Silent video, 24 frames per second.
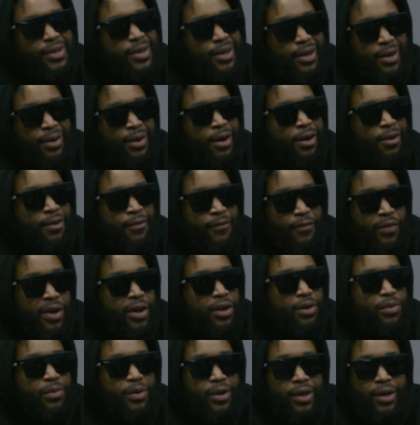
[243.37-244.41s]
a cut out of
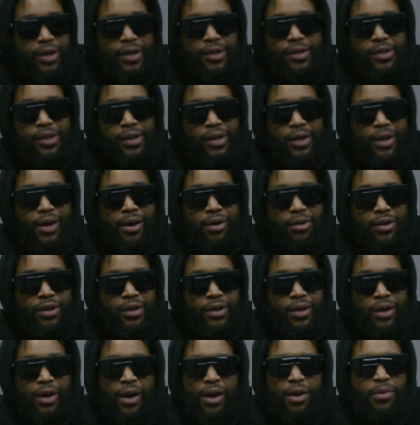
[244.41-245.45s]
vinyl and everything out of
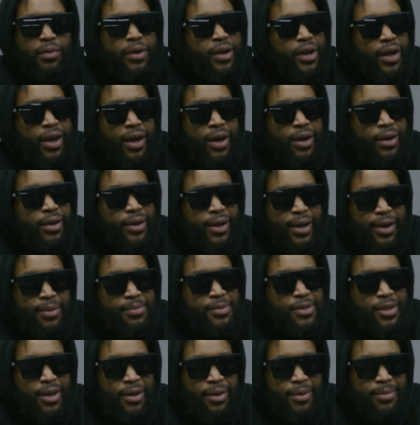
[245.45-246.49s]
it. I already had a
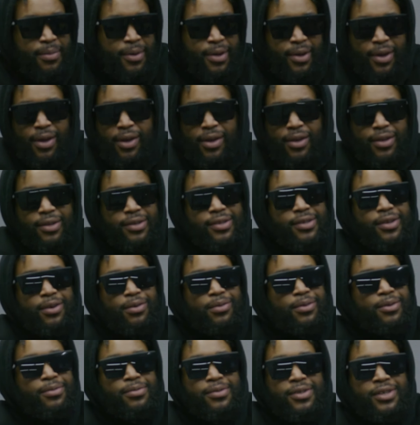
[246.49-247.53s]
laptop,
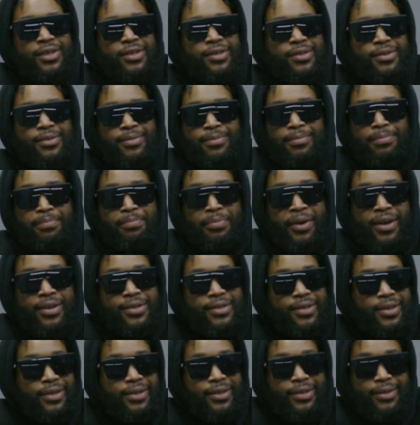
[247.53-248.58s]
so it was just
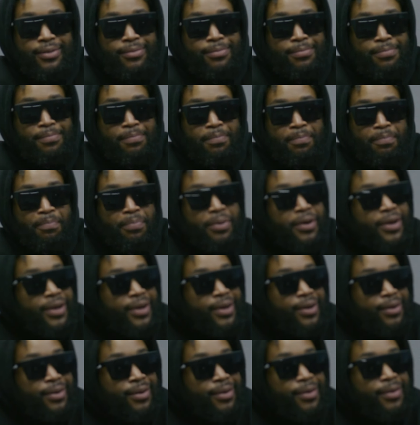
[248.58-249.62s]
basically
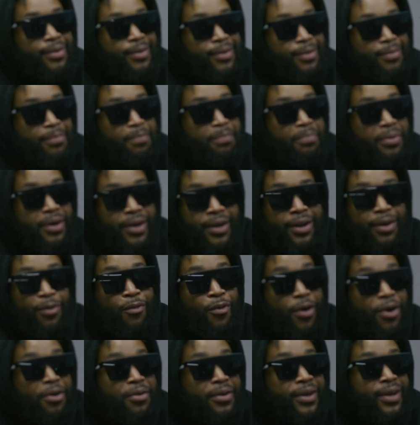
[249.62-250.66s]
putting putting the
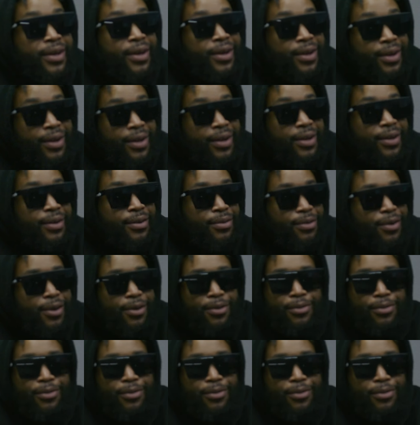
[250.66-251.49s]
work in. And I